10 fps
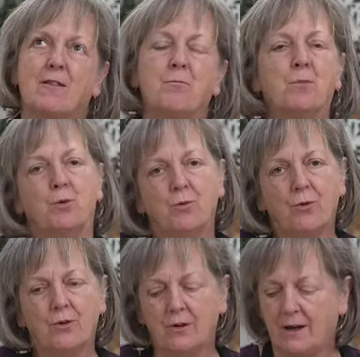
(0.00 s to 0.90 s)
the
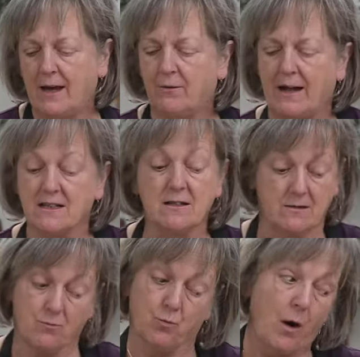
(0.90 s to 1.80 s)
mood, and
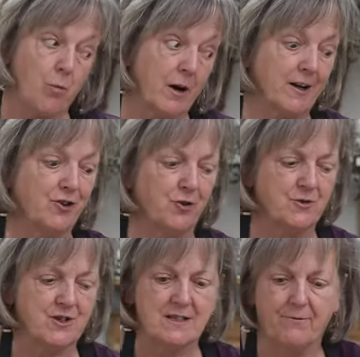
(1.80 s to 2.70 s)
that's what we're going to
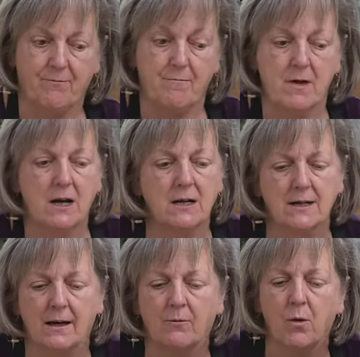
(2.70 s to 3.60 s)
do in just a
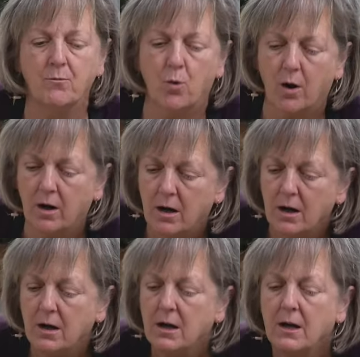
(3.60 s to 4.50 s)
minute. And one more.
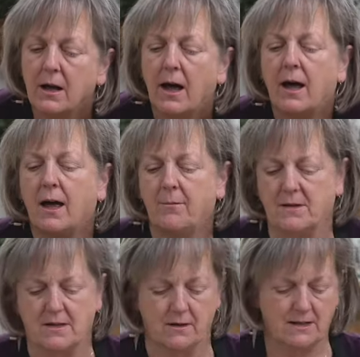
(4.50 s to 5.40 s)

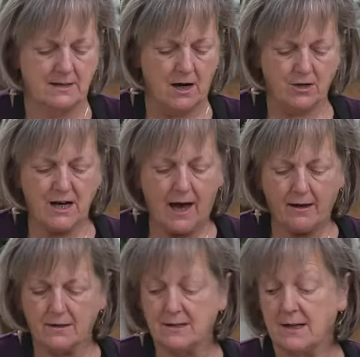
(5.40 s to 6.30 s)
So this is our
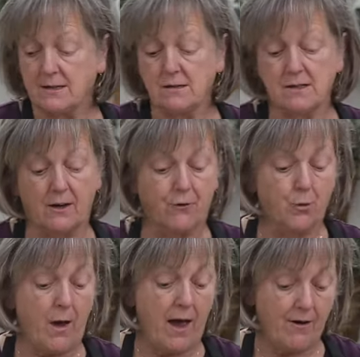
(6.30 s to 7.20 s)
tile stencils. If
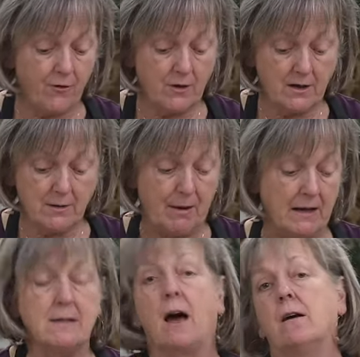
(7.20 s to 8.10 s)
you ever need to
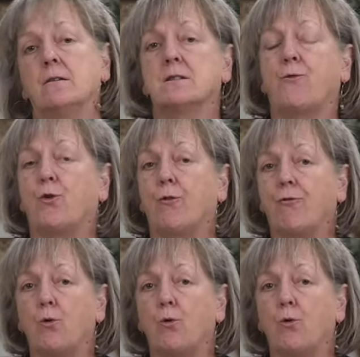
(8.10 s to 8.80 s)
paint tiles for your